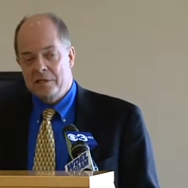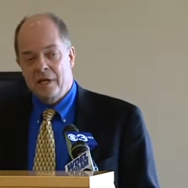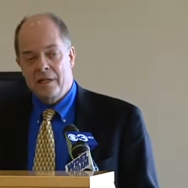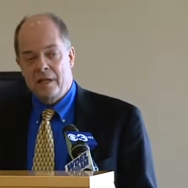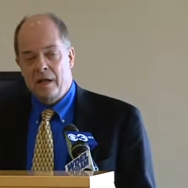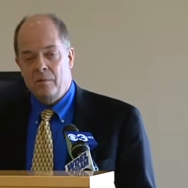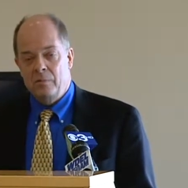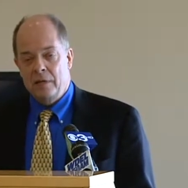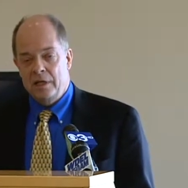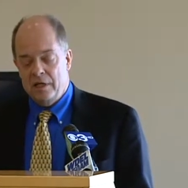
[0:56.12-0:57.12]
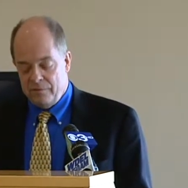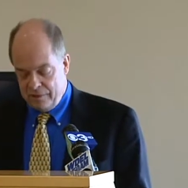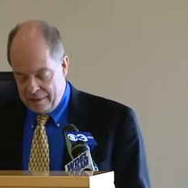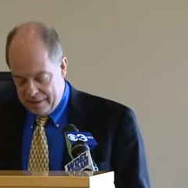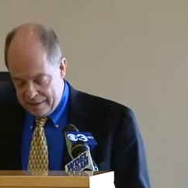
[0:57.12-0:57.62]
say that I don't believe
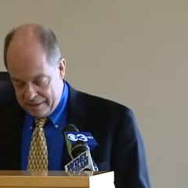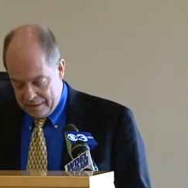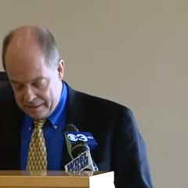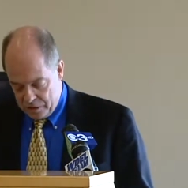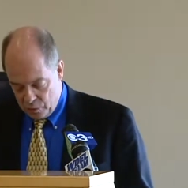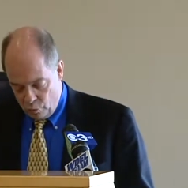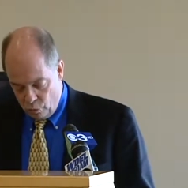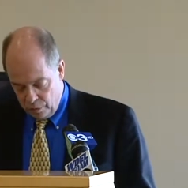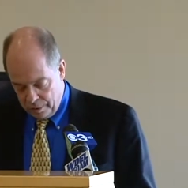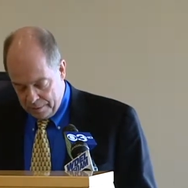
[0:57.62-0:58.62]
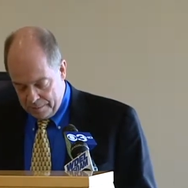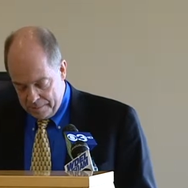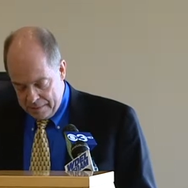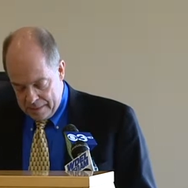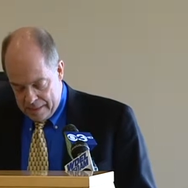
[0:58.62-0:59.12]
uh this award
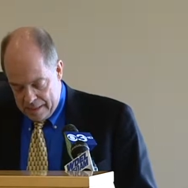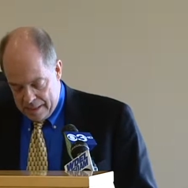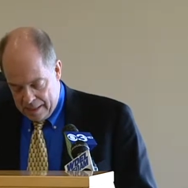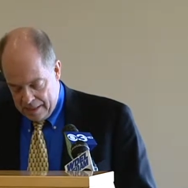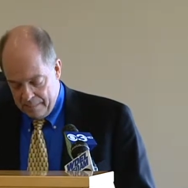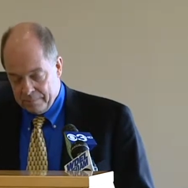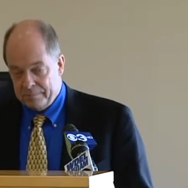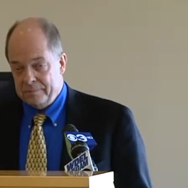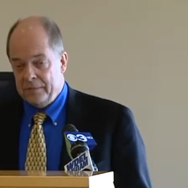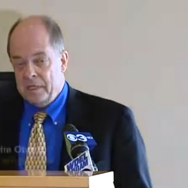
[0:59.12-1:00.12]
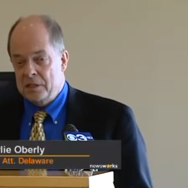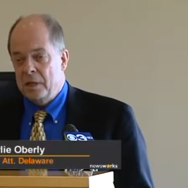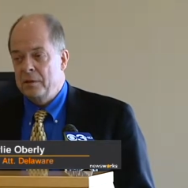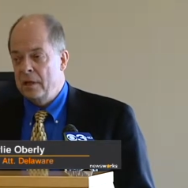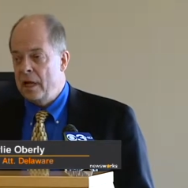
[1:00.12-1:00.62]
um, is
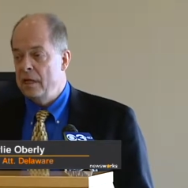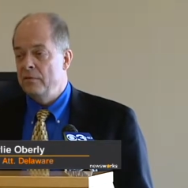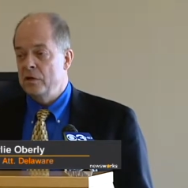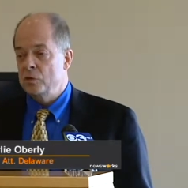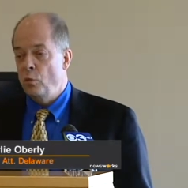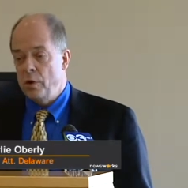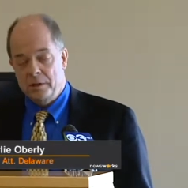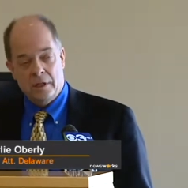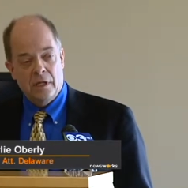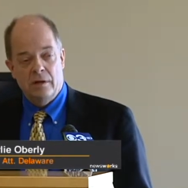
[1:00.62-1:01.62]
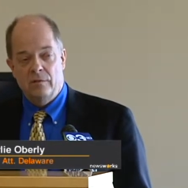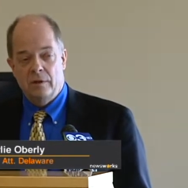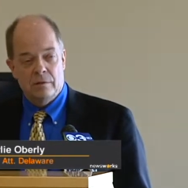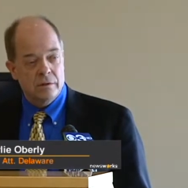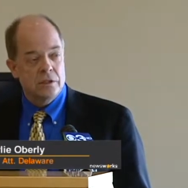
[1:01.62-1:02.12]
something any of us want to give
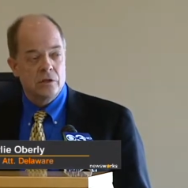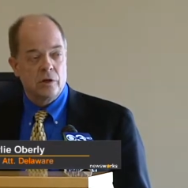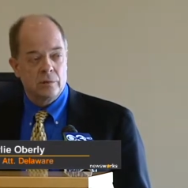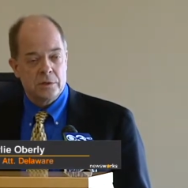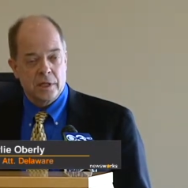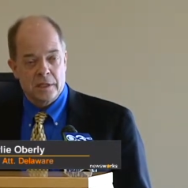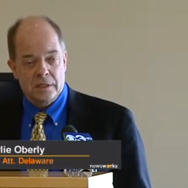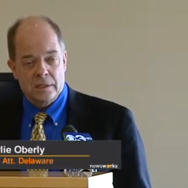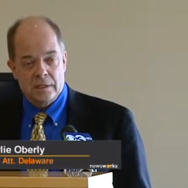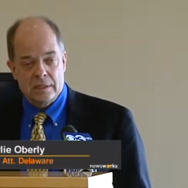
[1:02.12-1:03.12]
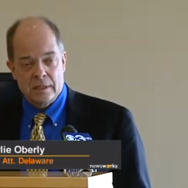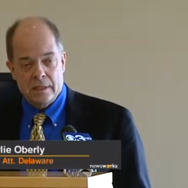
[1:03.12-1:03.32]
under these circumstances.